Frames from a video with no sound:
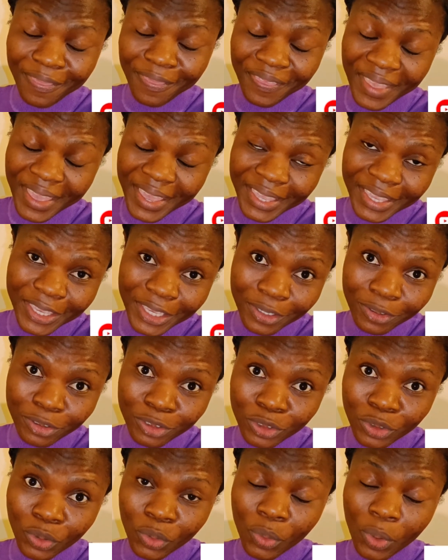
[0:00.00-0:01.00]
thank you
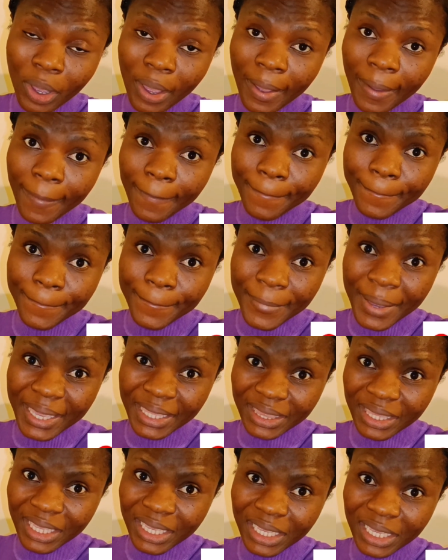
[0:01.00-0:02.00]
so um i
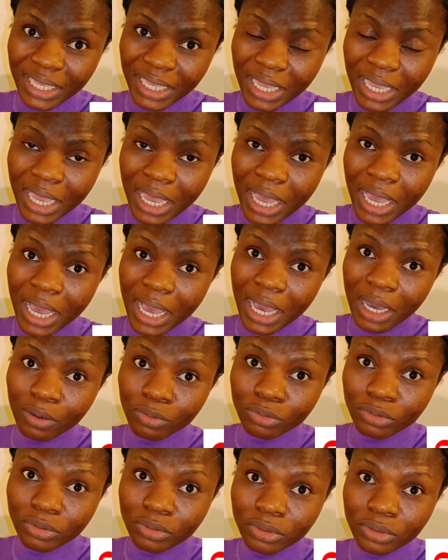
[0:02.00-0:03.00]
think i
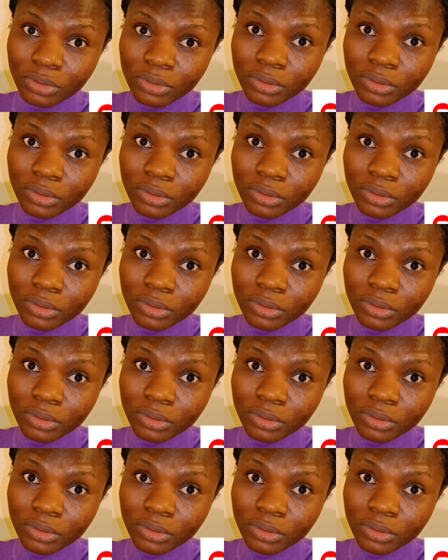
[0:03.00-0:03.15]
would